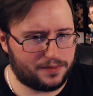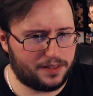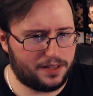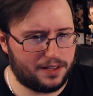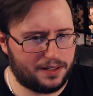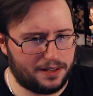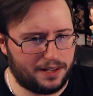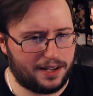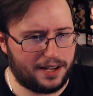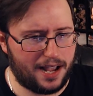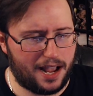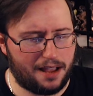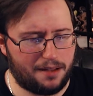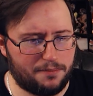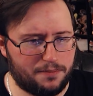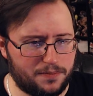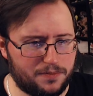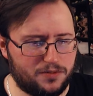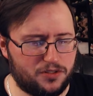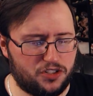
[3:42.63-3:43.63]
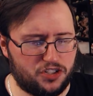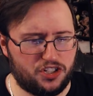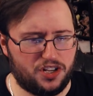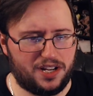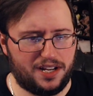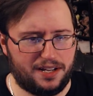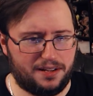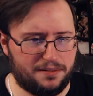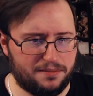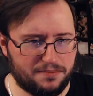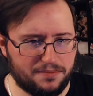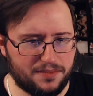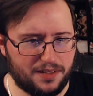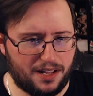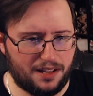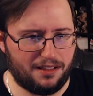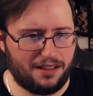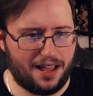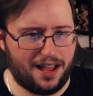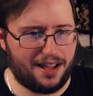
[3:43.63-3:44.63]
A guy shitting
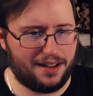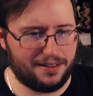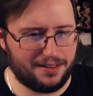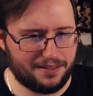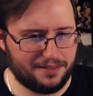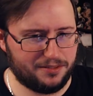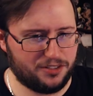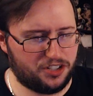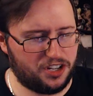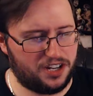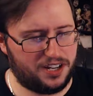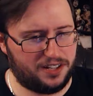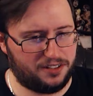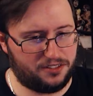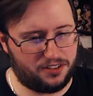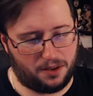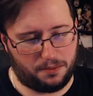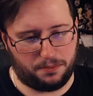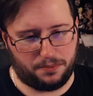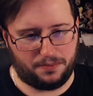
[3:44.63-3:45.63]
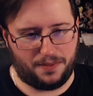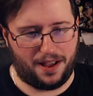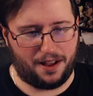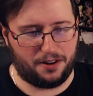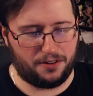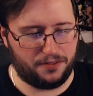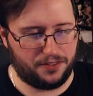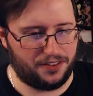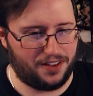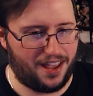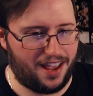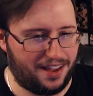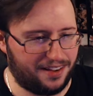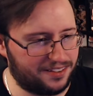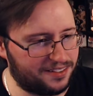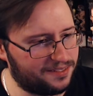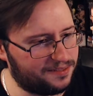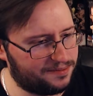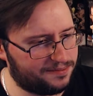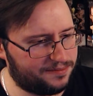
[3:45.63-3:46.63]
a lot, shitting something out of his
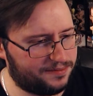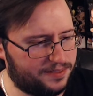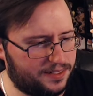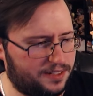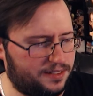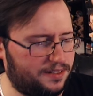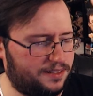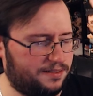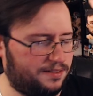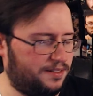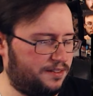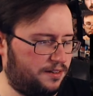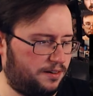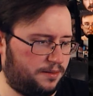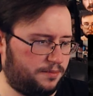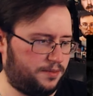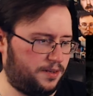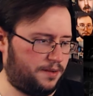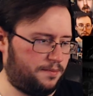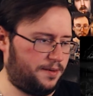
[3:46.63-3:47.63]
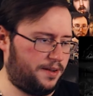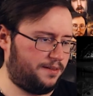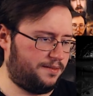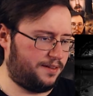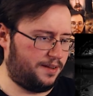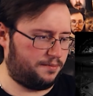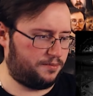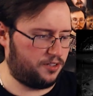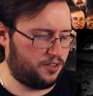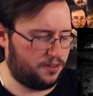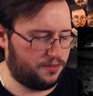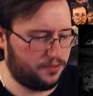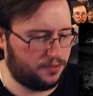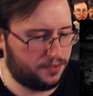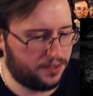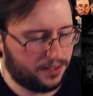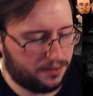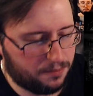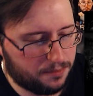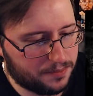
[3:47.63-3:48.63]
ass. You, you know what I'm talking about. I'm sure if
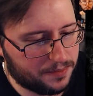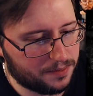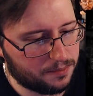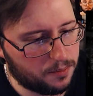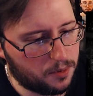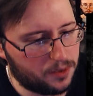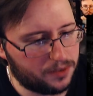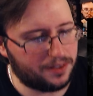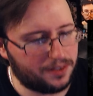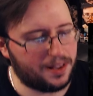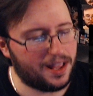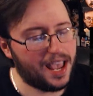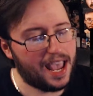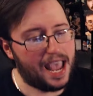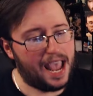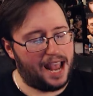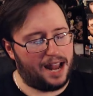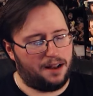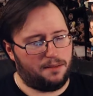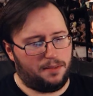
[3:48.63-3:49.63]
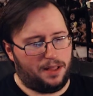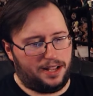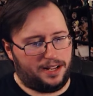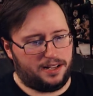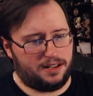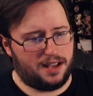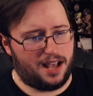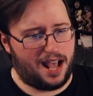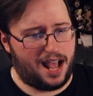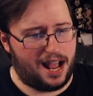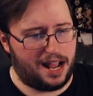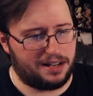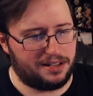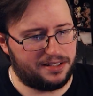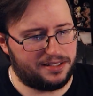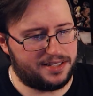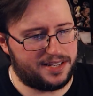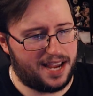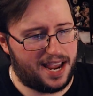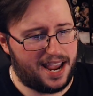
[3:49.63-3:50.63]
you've seen boys, and I'm like,
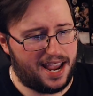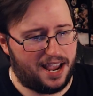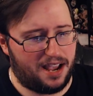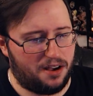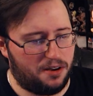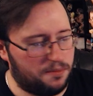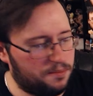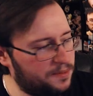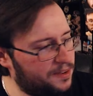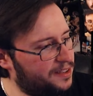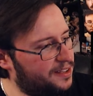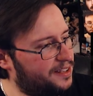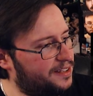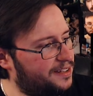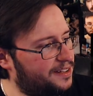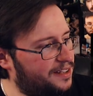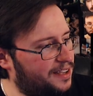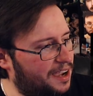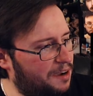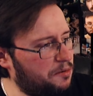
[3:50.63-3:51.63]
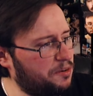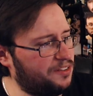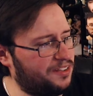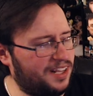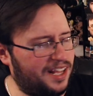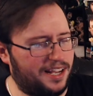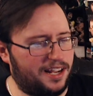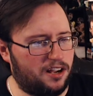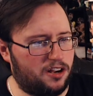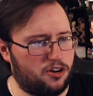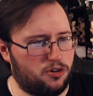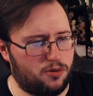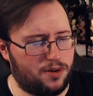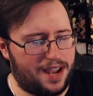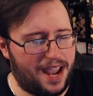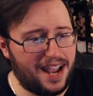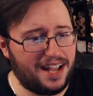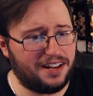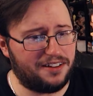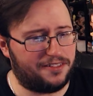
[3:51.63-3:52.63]
God damn! It wasn't like a
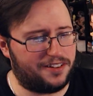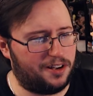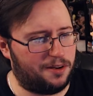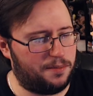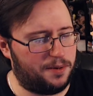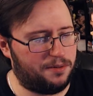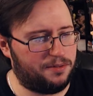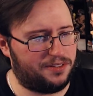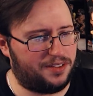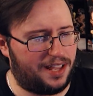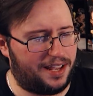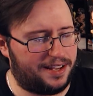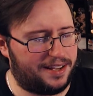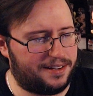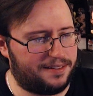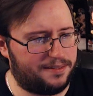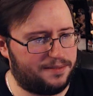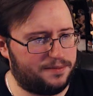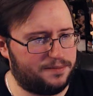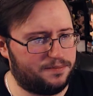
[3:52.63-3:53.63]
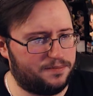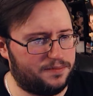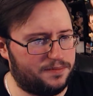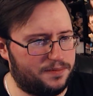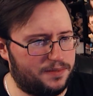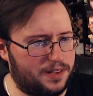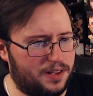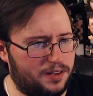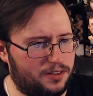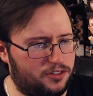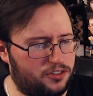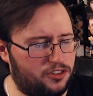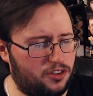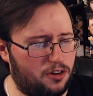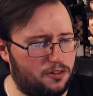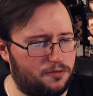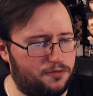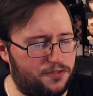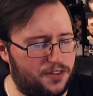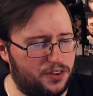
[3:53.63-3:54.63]
creative kill, but it was like
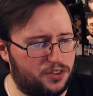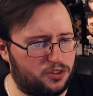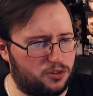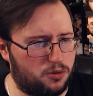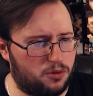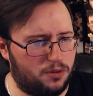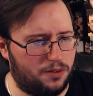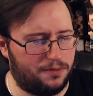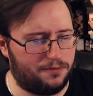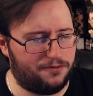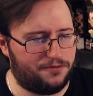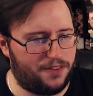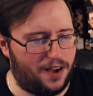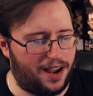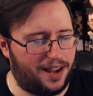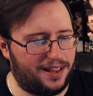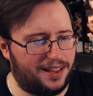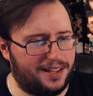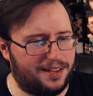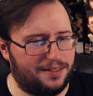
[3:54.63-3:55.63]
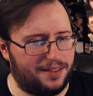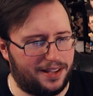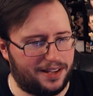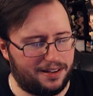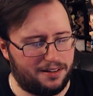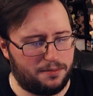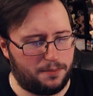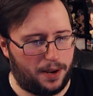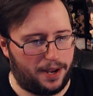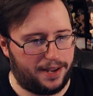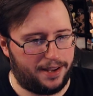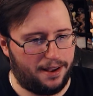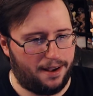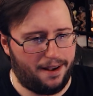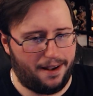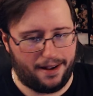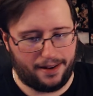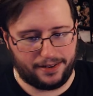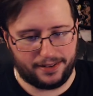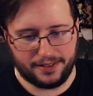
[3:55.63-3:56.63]
so visceral and violent. And like, oh my
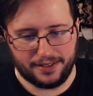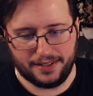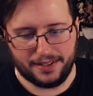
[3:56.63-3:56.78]
god.